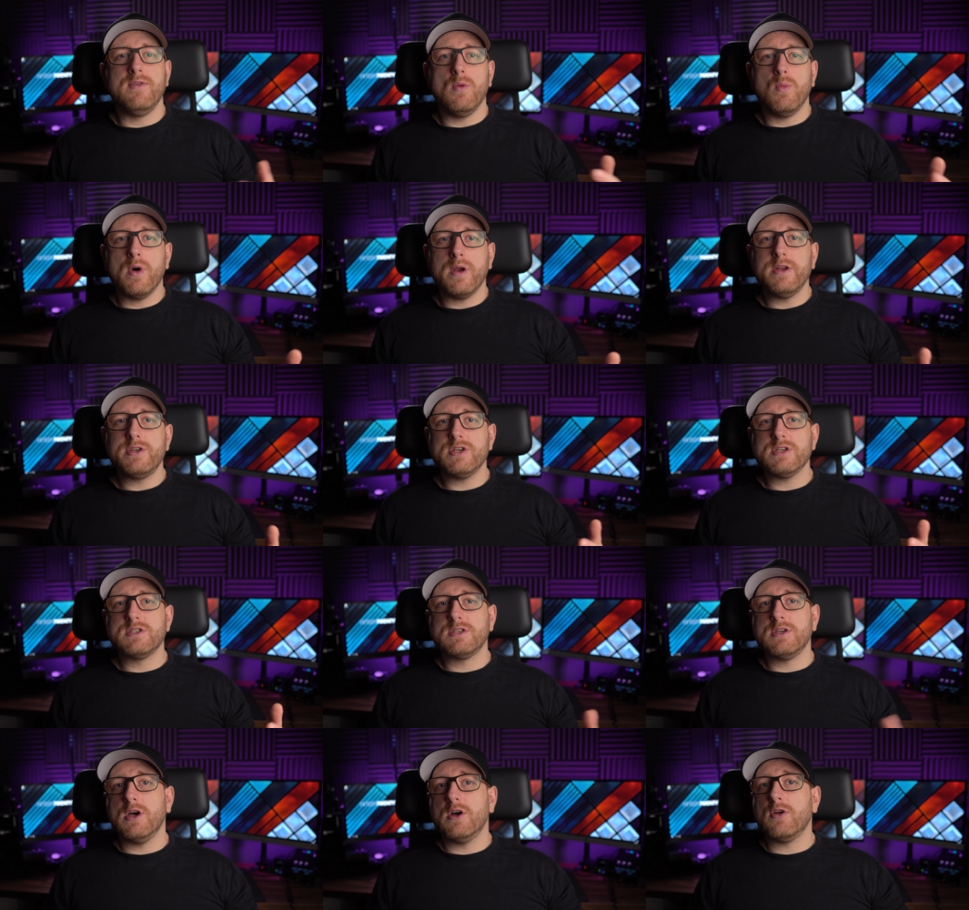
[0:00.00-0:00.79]
you want to
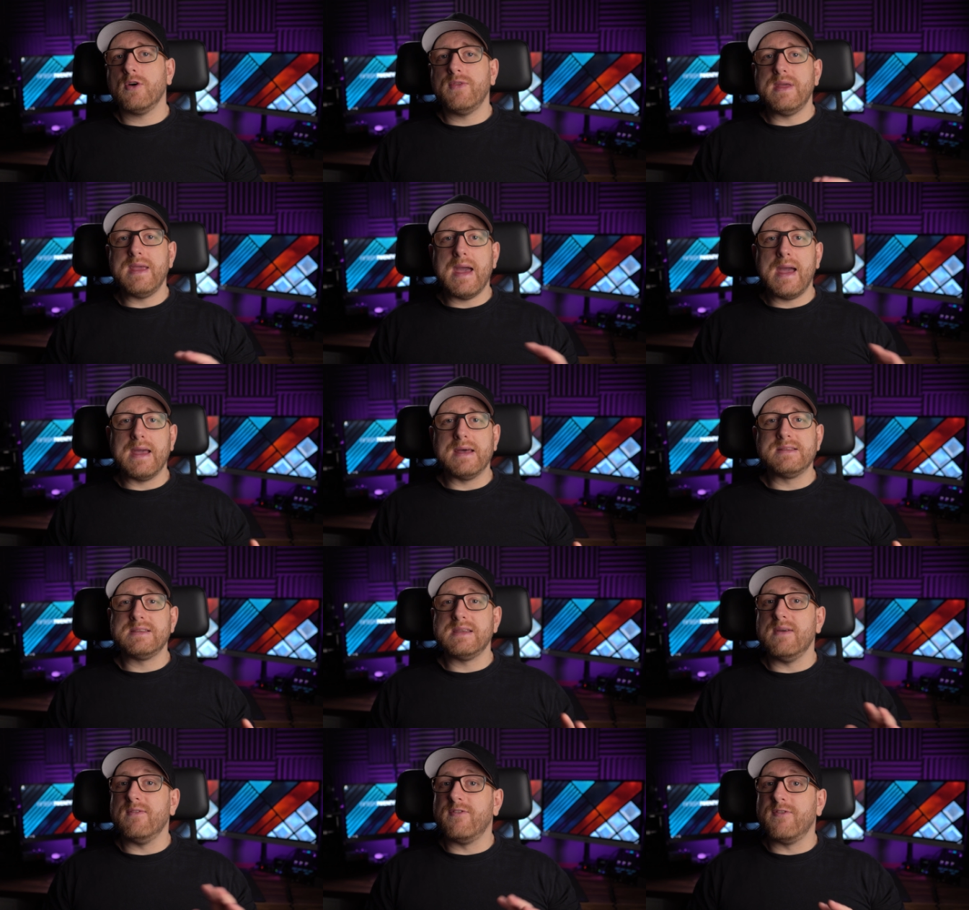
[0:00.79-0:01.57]
just turn on the
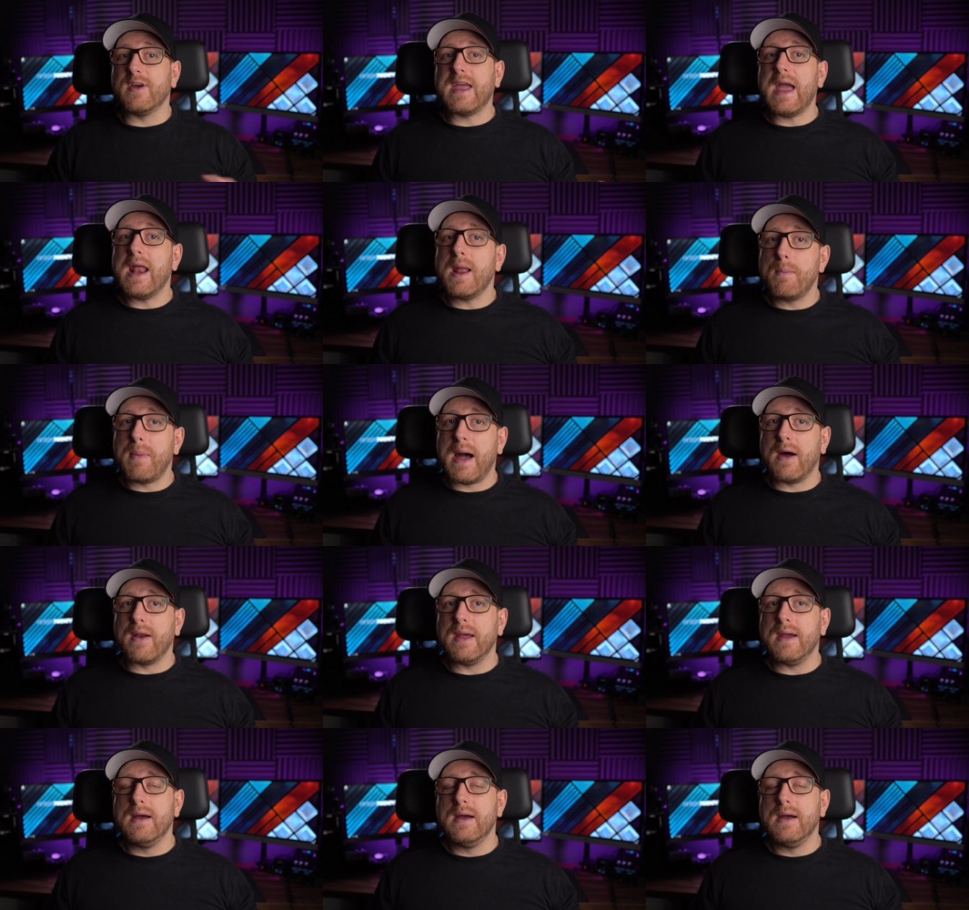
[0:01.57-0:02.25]
ANC and forget about